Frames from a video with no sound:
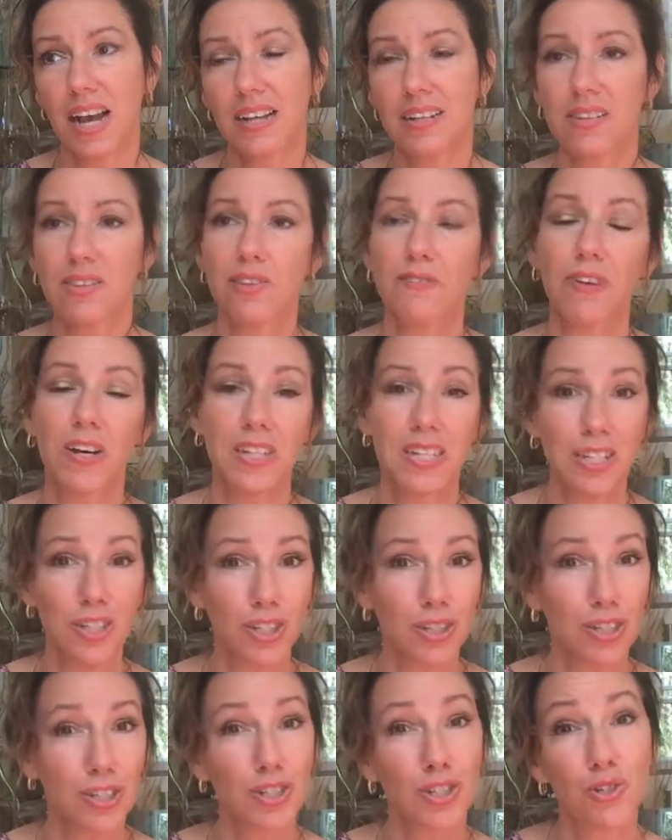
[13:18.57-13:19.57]
the
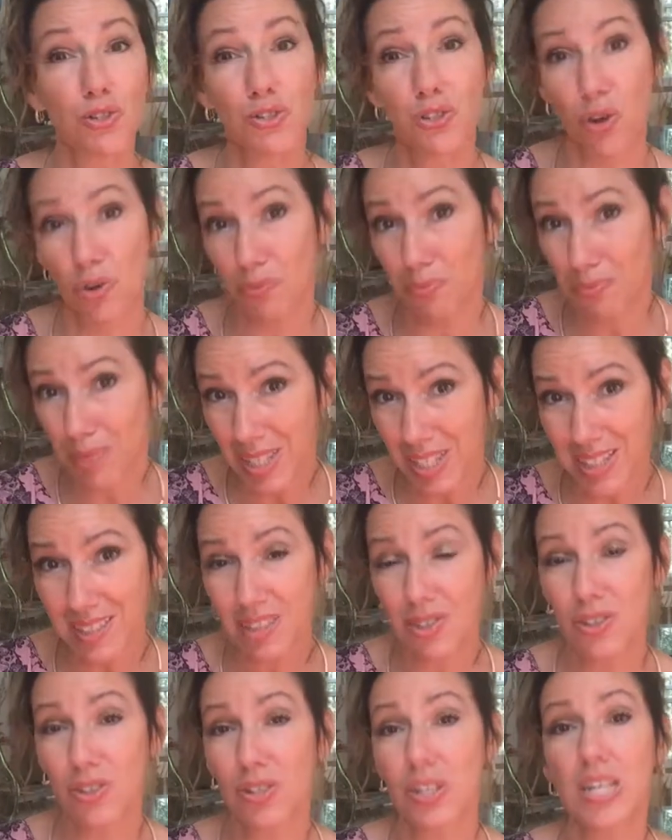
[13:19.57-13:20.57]
financial issues don't mean that
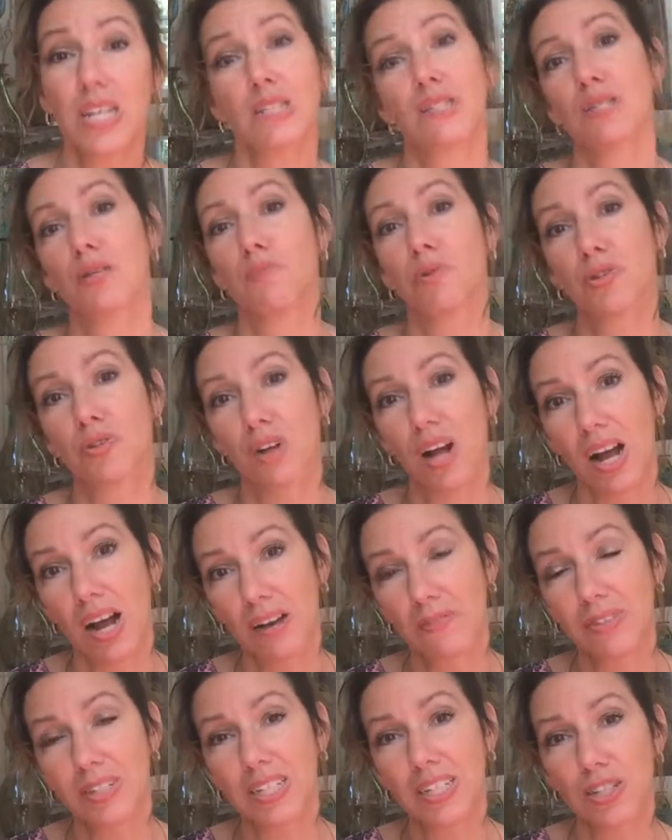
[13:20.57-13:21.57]
they're lazy, but they're
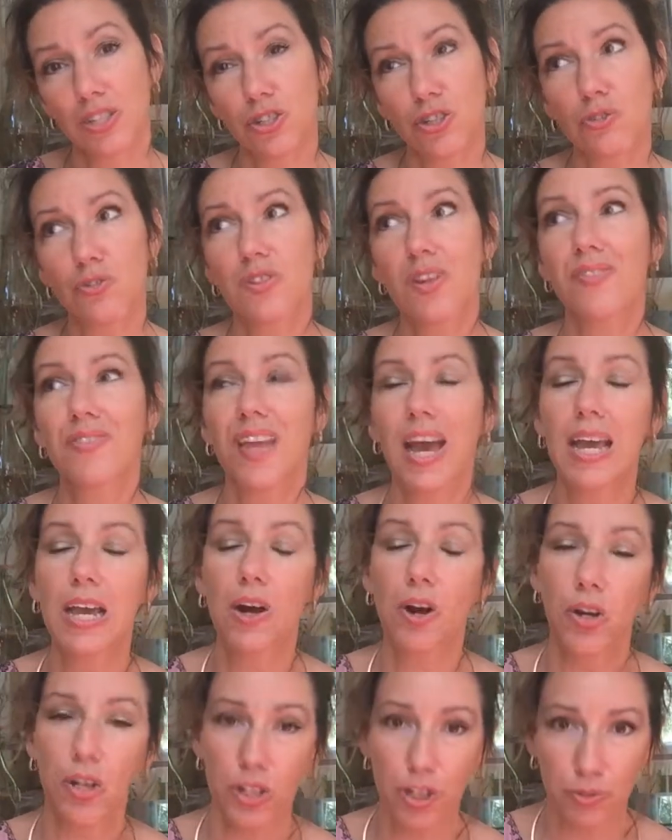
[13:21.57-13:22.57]
having issues that they
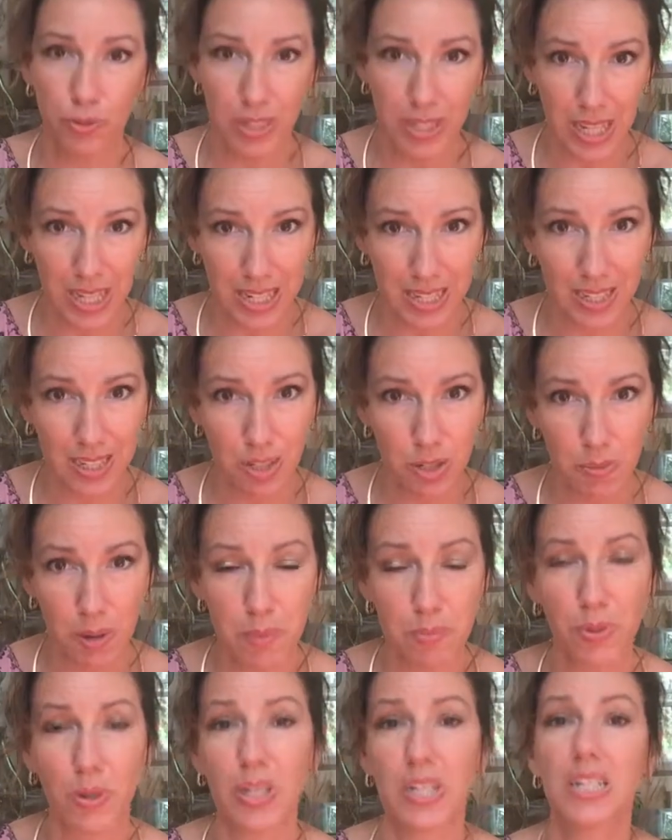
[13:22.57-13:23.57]
are creating, is my
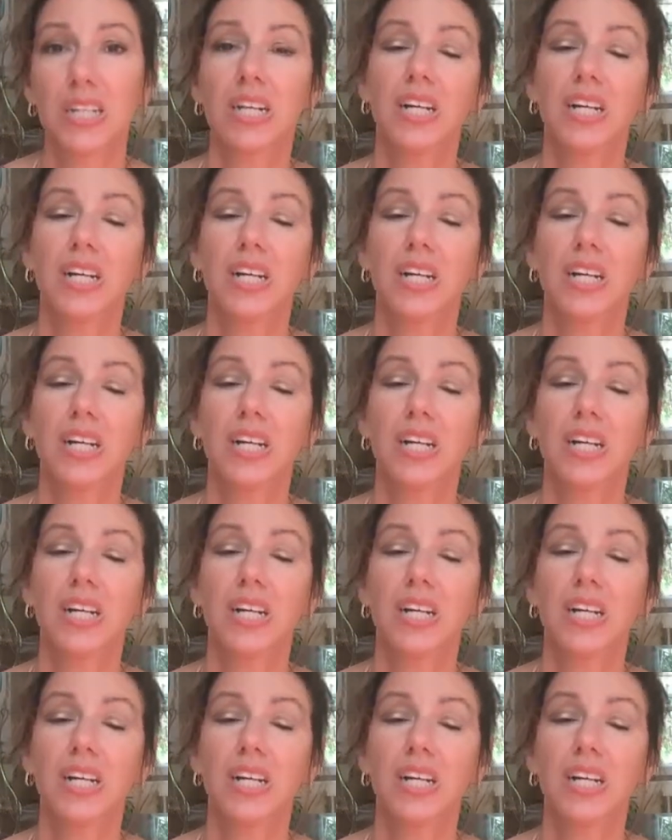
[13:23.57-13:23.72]
point.